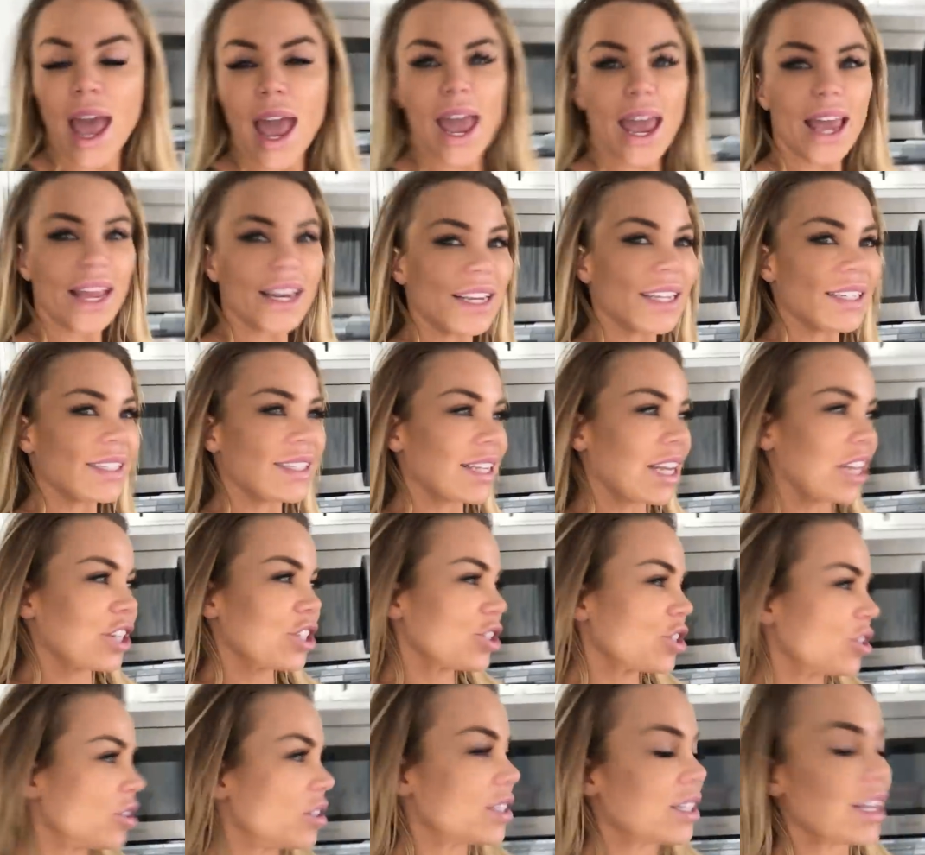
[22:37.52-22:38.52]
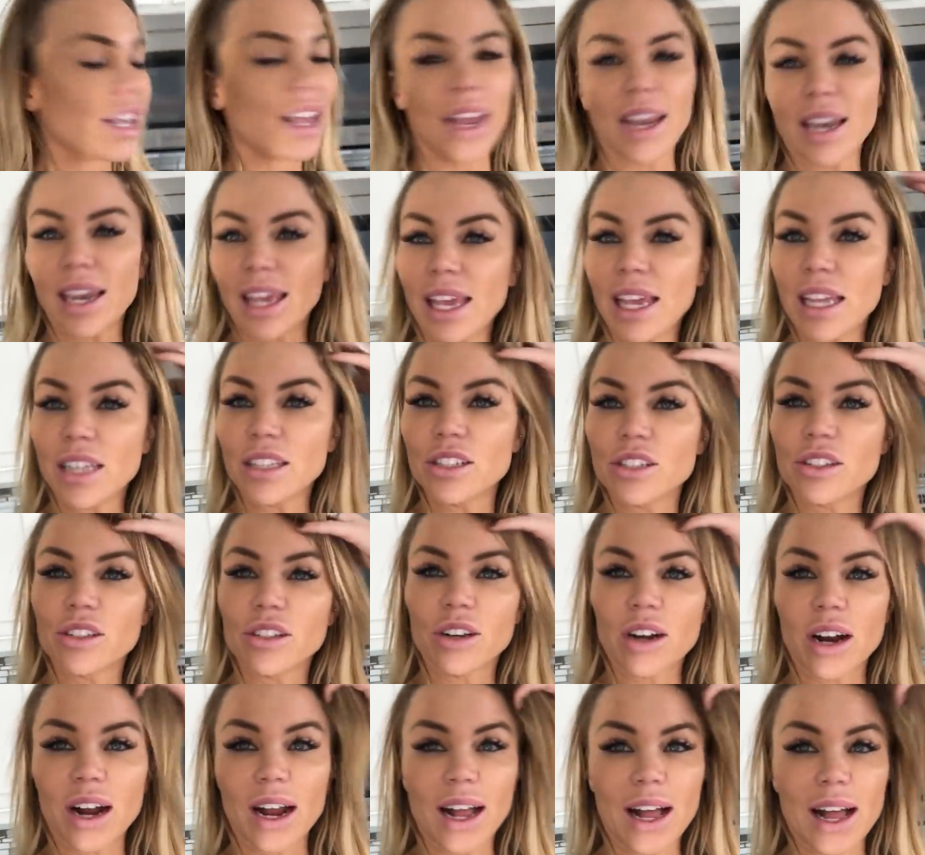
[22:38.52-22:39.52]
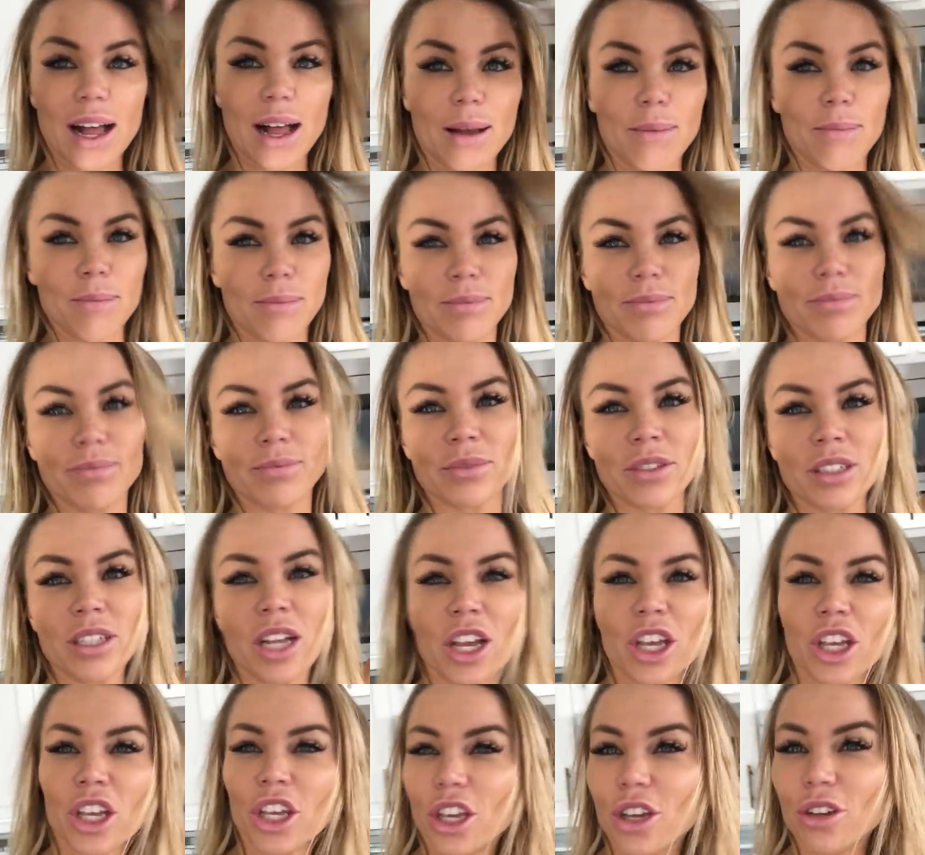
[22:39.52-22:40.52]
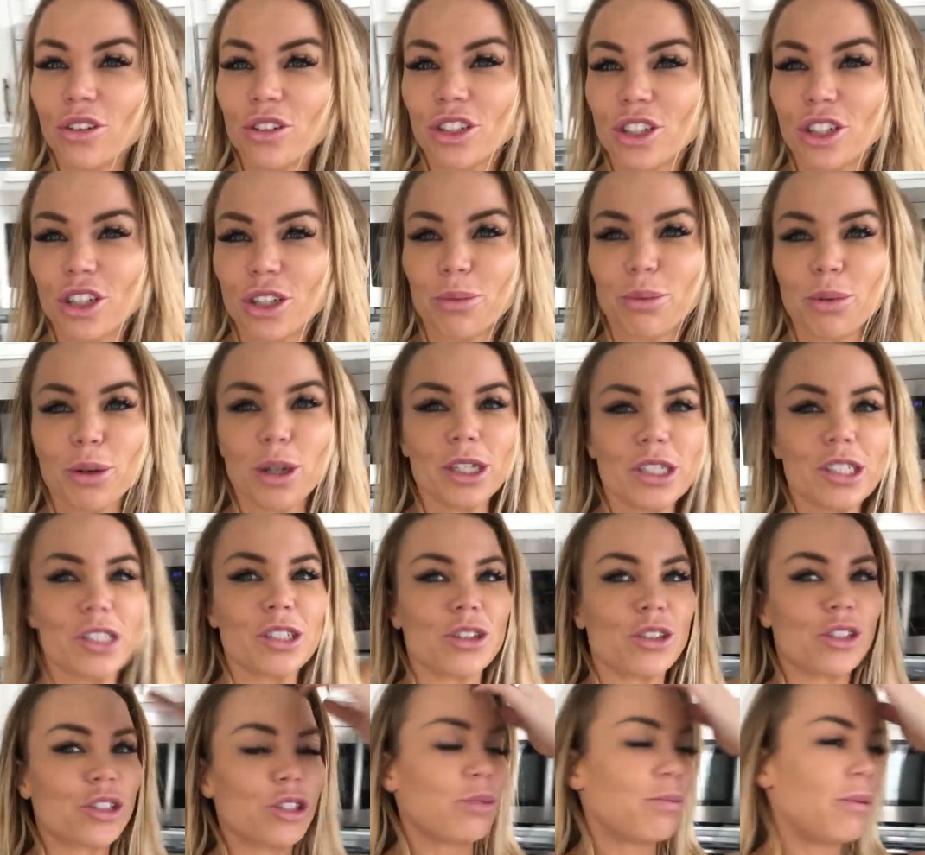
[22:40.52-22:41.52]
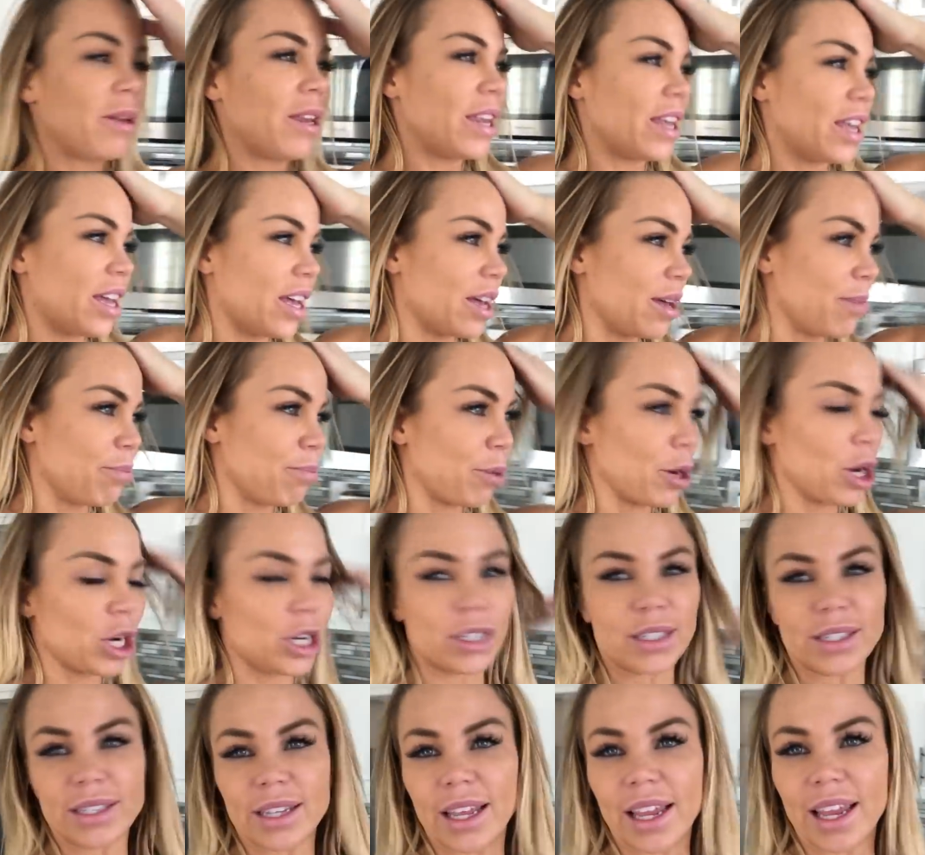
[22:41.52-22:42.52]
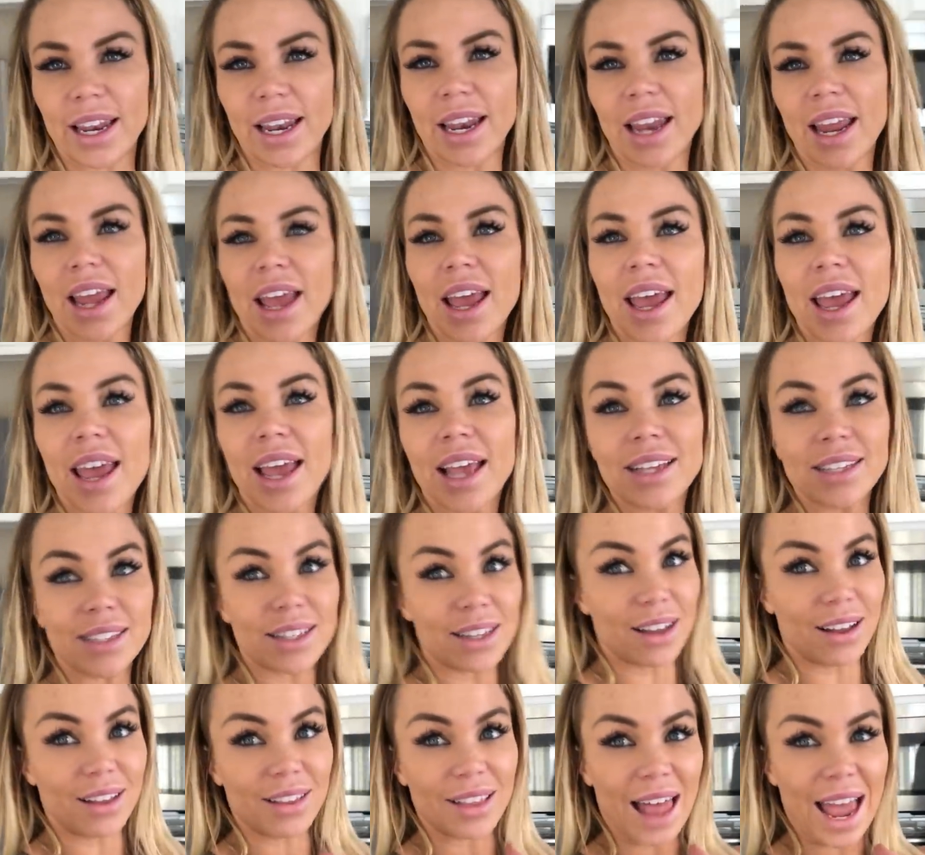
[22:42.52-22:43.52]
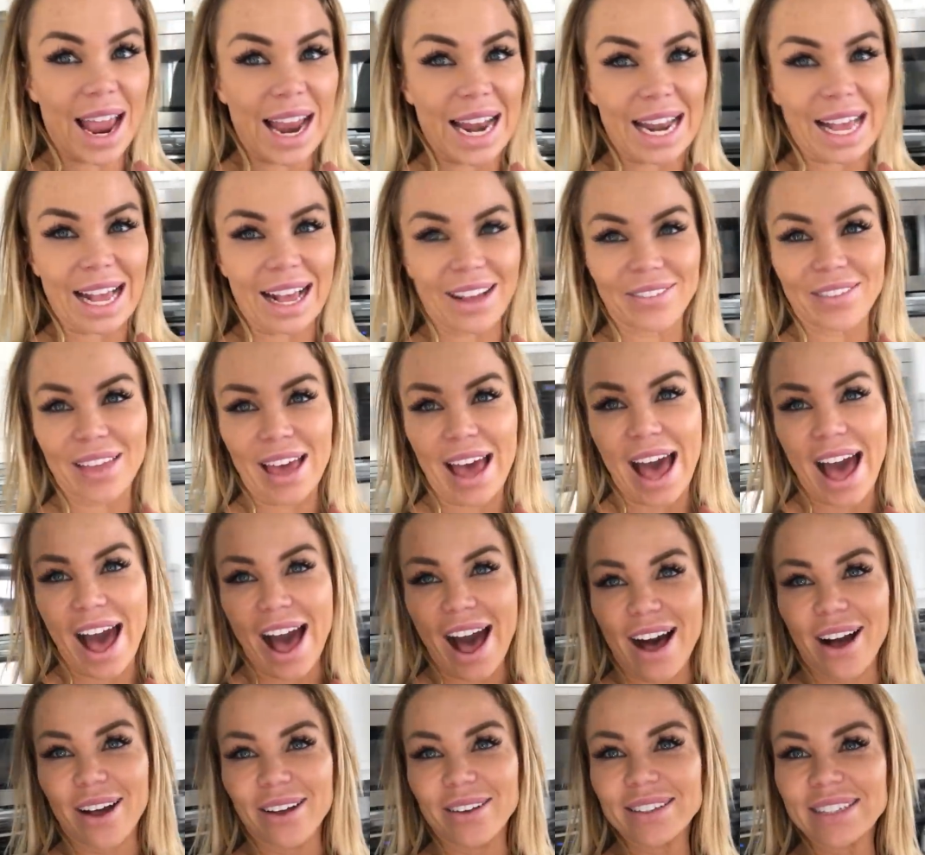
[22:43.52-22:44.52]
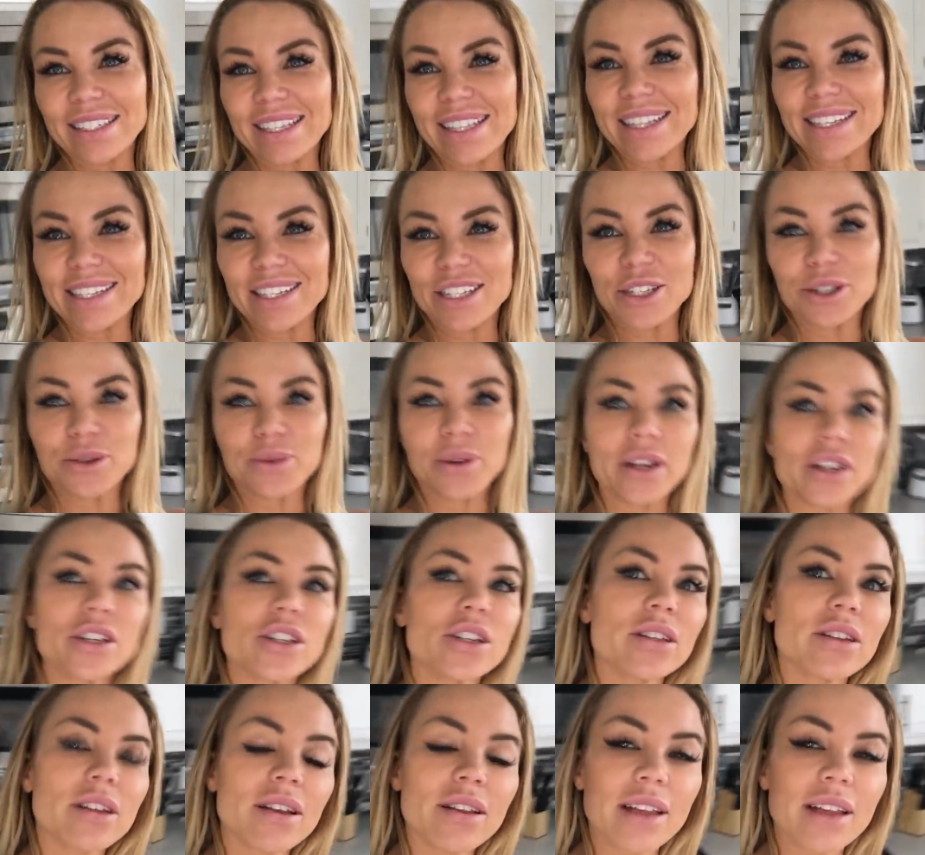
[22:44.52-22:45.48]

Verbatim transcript: And essential to any Instagram, YouTuber, social media person is the lighting of the house and the situation.